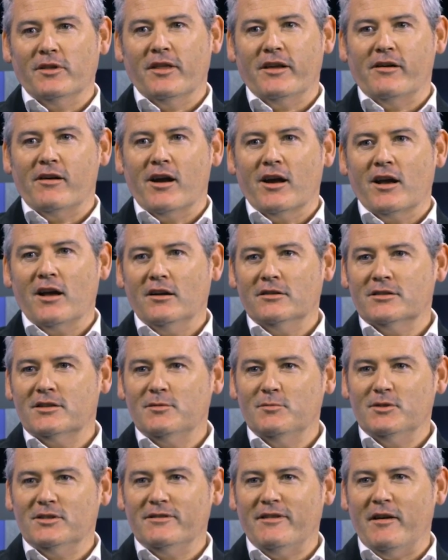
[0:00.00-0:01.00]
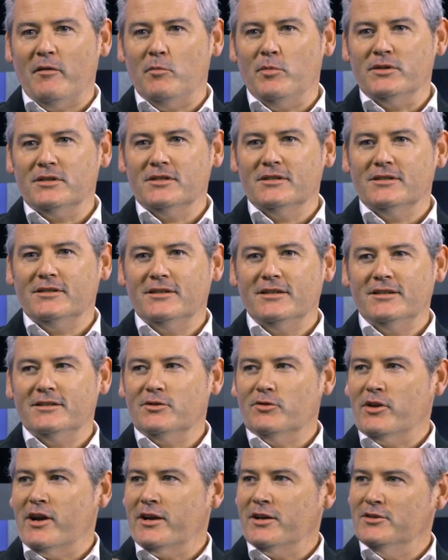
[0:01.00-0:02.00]
whether they're our customers of our
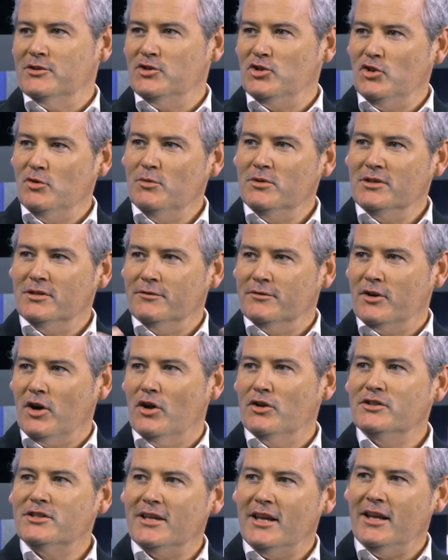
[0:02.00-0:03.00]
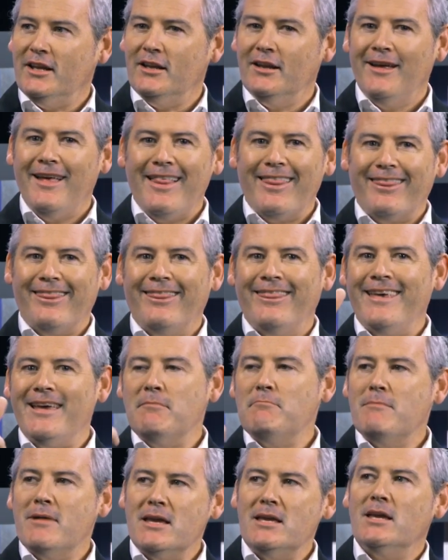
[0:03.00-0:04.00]
businesses or our consumers of content,
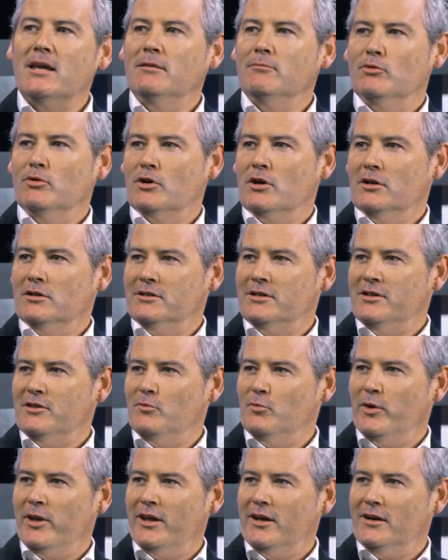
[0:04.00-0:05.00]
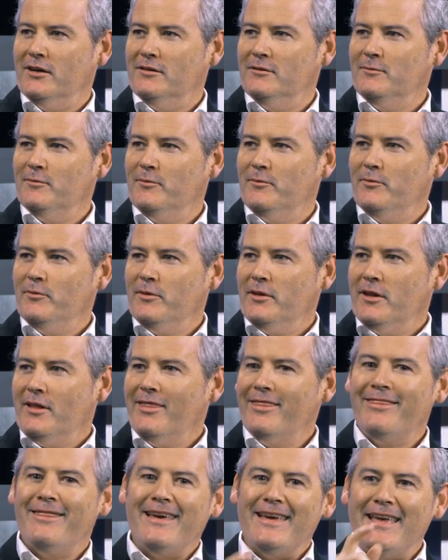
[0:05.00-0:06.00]
they're making more content than we are. Mm-hmm.
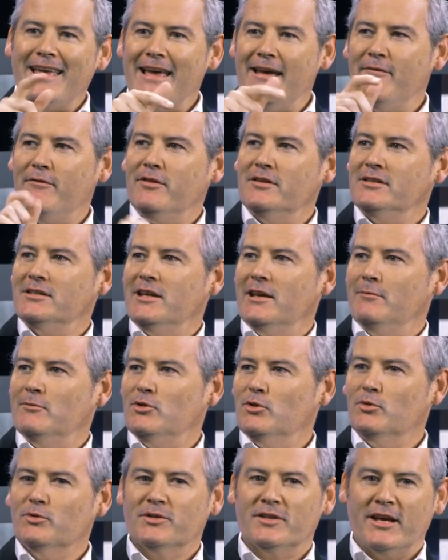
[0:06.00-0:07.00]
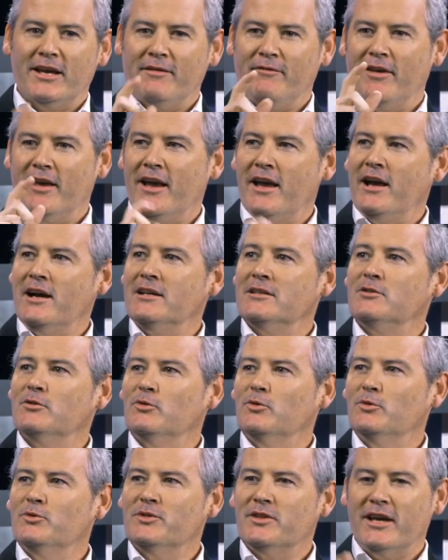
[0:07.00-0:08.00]
They have the same tools. They have the AR
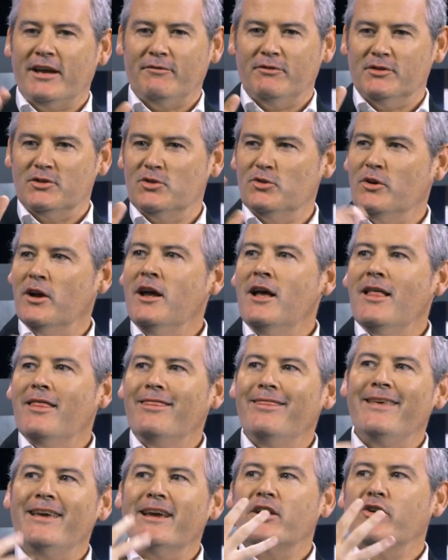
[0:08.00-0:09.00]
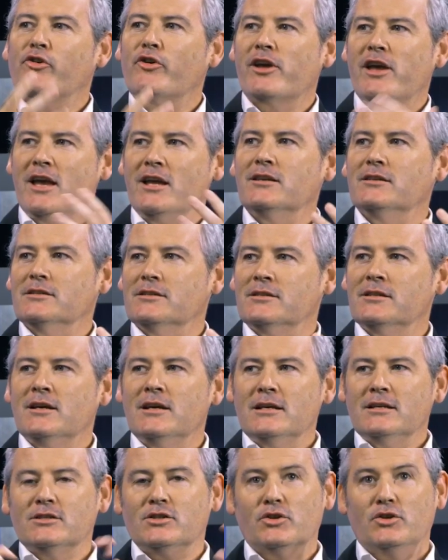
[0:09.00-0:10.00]
tools, they have the story. They're creators.
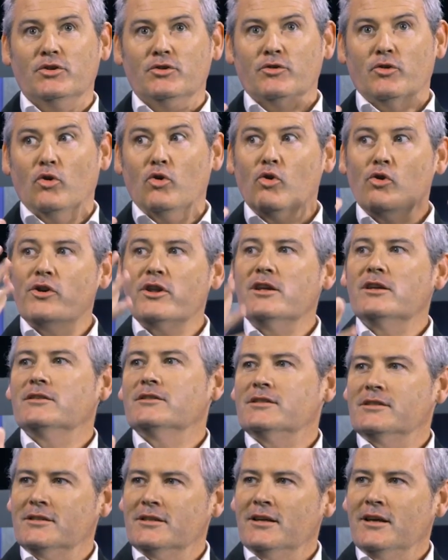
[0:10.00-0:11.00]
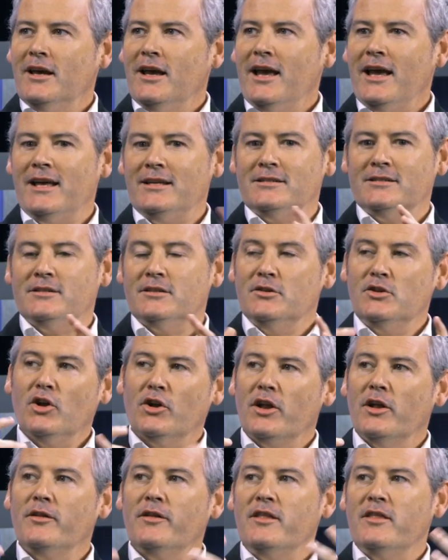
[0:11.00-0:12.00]
So your audience has
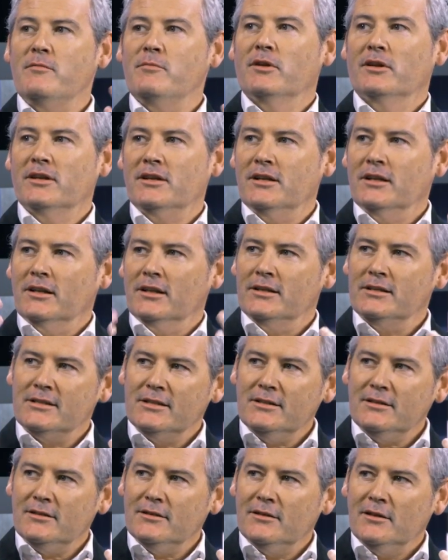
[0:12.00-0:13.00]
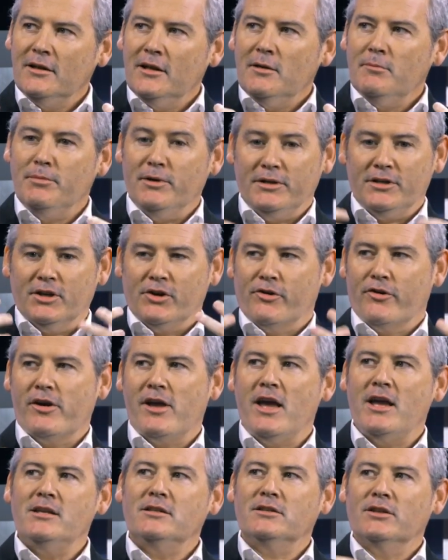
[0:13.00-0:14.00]
not only the ability to listen, mm-hmm. but to
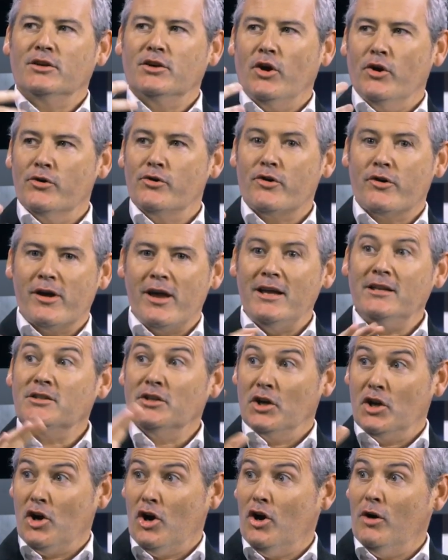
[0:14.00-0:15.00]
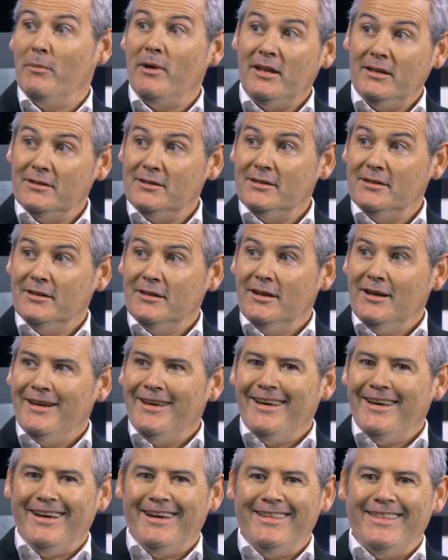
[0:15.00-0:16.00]
create, to co create, to comment.
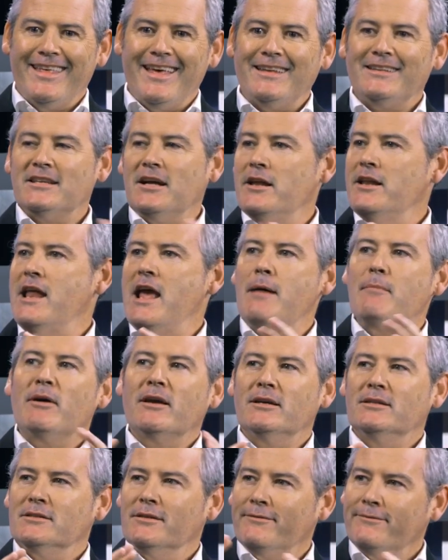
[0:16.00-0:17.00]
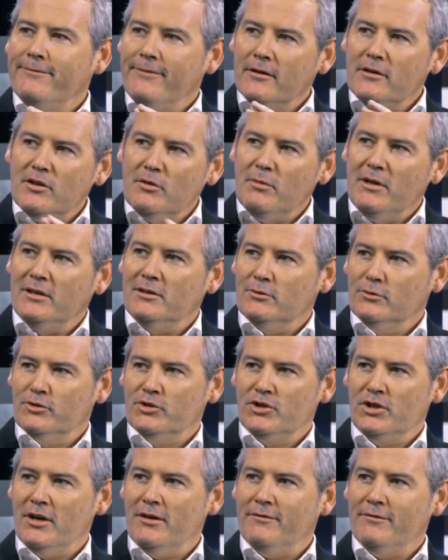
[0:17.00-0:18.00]
And that dynamic is a fundamental
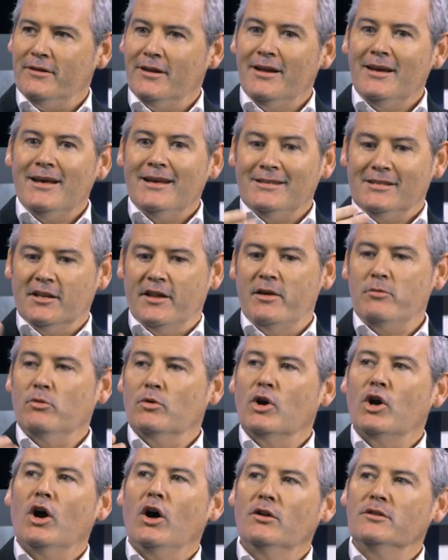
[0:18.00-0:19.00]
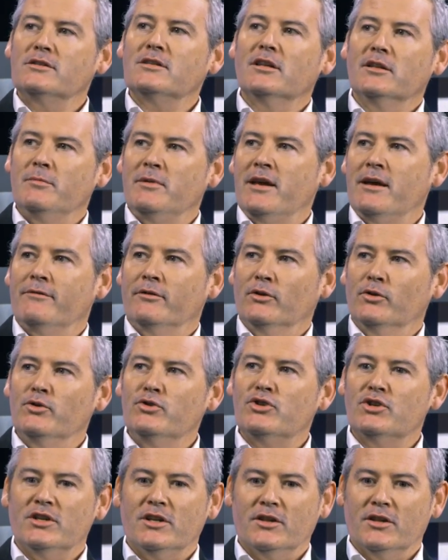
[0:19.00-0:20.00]
shift. So they will constantly be
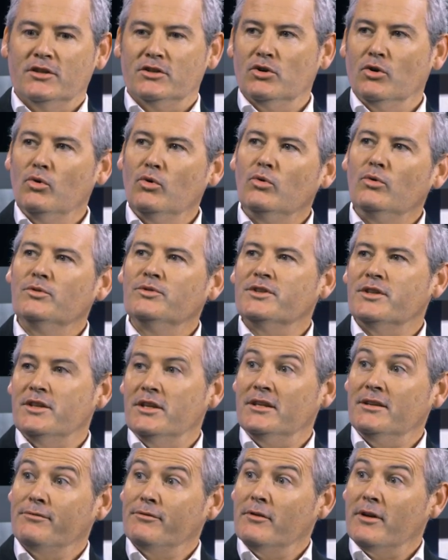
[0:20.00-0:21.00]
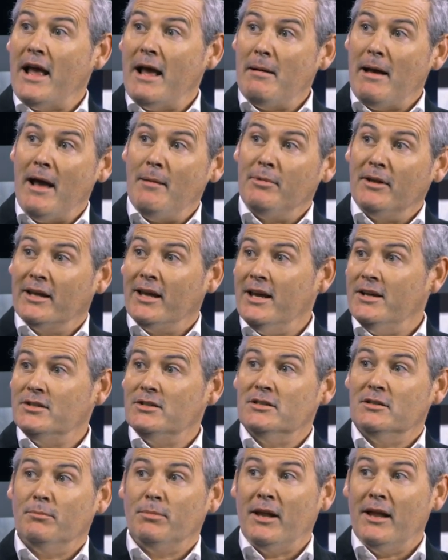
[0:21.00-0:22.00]
evolution in the tools and the different
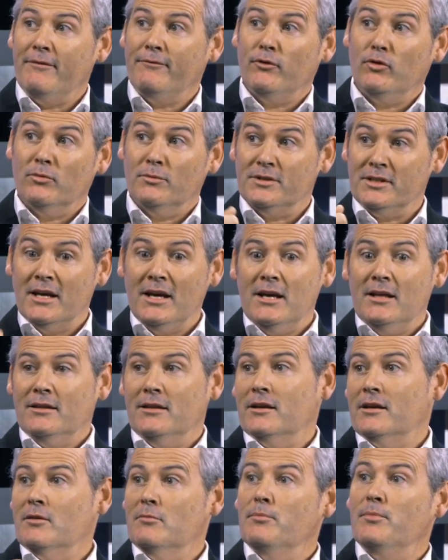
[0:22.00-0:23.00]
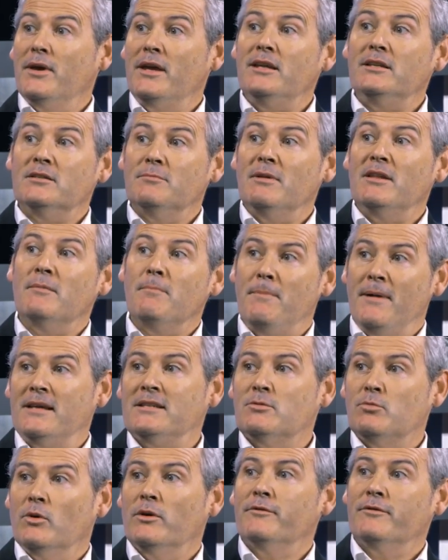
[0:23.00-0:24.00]
applications and platforms that compete to be the
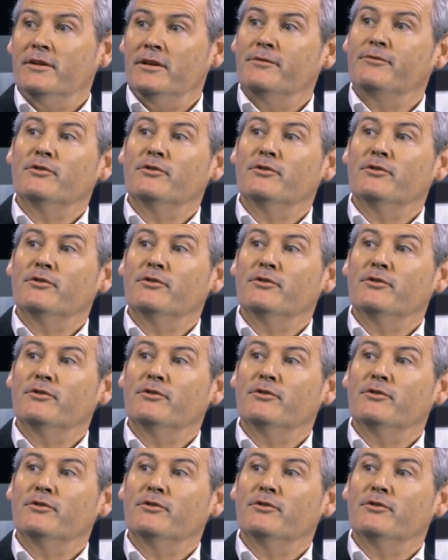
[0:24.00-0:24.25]
best one for